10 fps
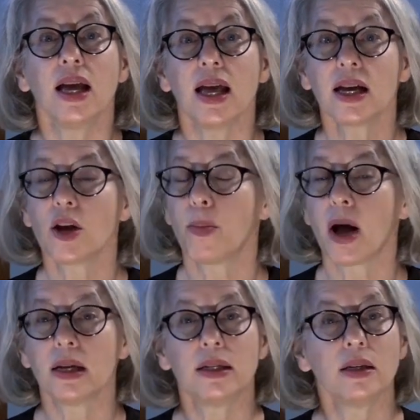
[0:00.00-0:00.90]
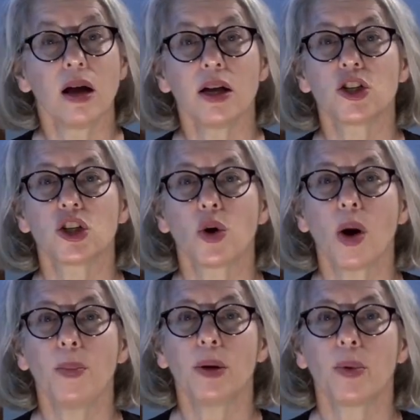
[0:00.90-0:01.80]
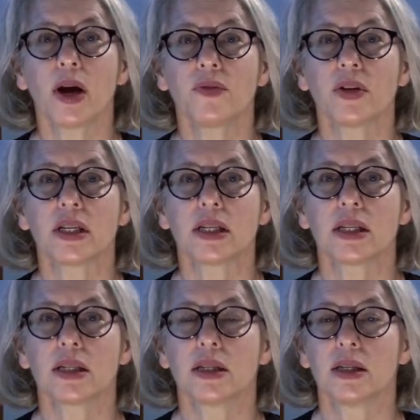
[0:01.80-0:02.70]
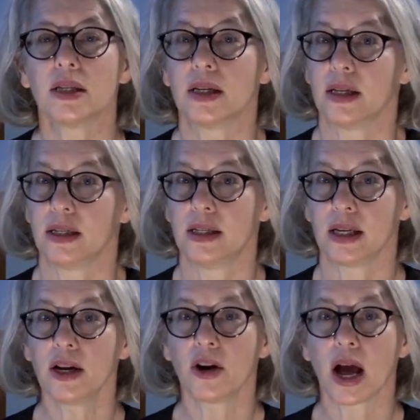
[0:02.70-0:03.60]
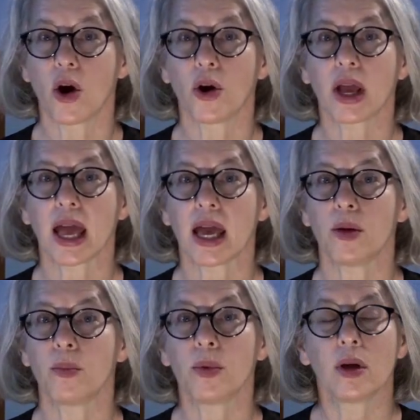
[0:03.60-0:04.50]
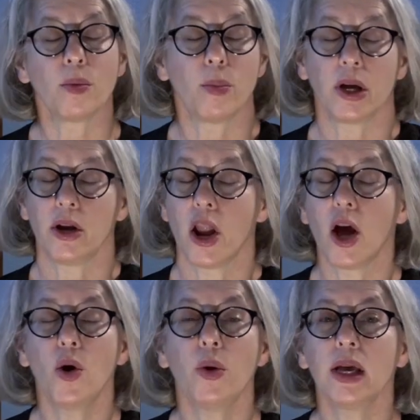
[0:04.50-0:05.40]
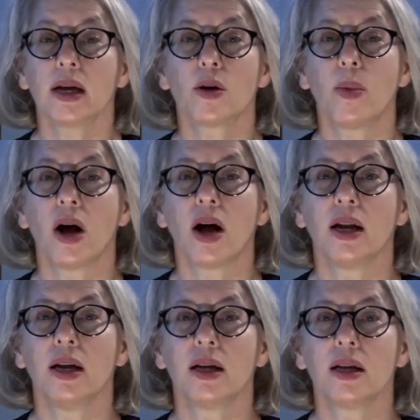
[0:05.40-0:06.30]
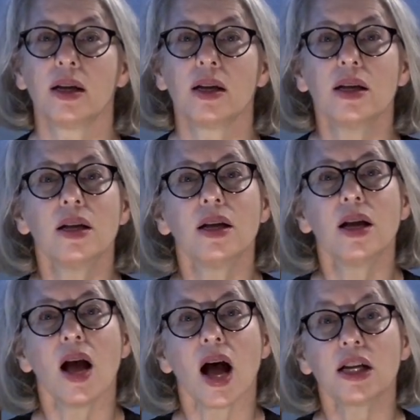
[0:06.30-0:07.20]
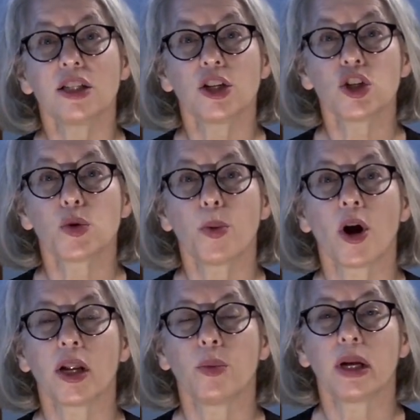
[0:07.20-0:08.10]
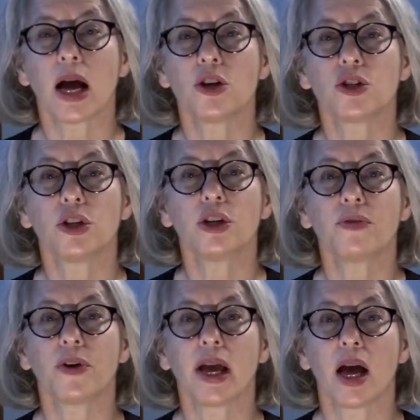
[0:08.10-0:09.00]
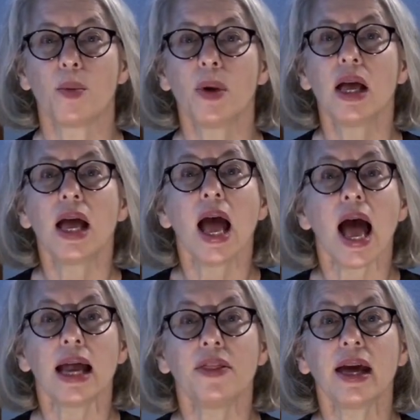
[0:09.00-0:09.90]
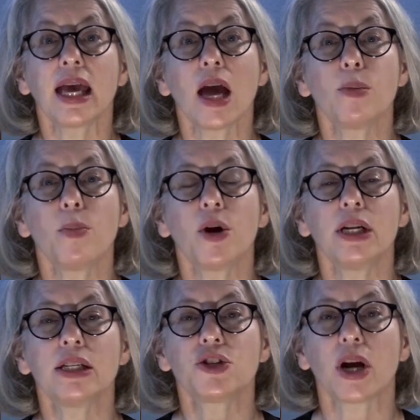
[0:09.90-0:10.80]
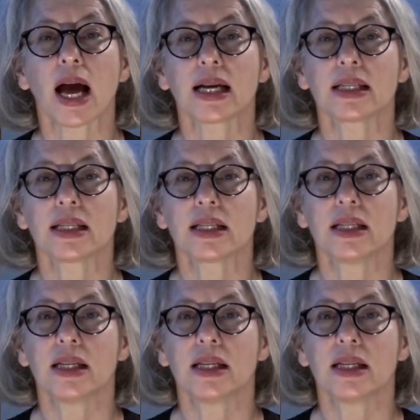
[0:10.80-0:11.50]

Ichabod did not show up at breakfast. Dinner hour came, but no Ichabod. A search party went out to look for him, and they came upon his tracks.